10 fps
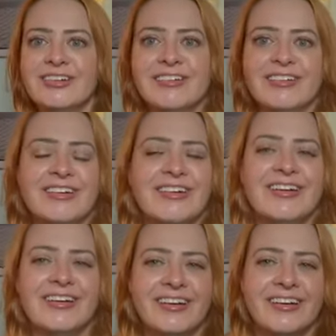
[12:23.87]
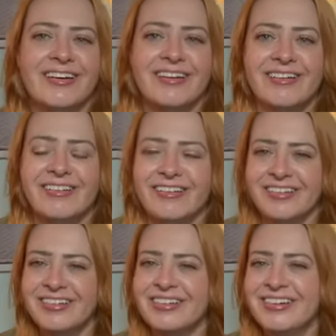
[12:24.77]

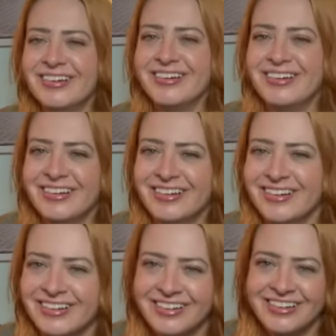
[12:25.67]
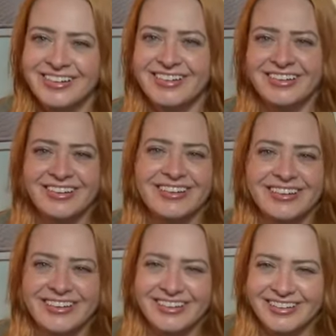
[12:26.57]

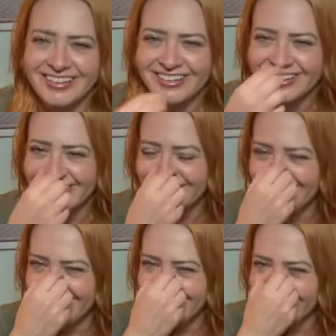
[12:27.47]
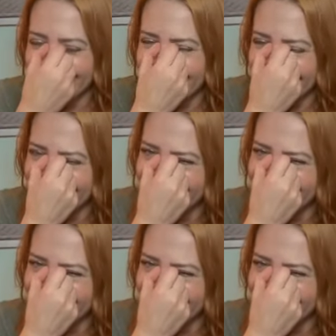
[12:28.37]
(no one is talking)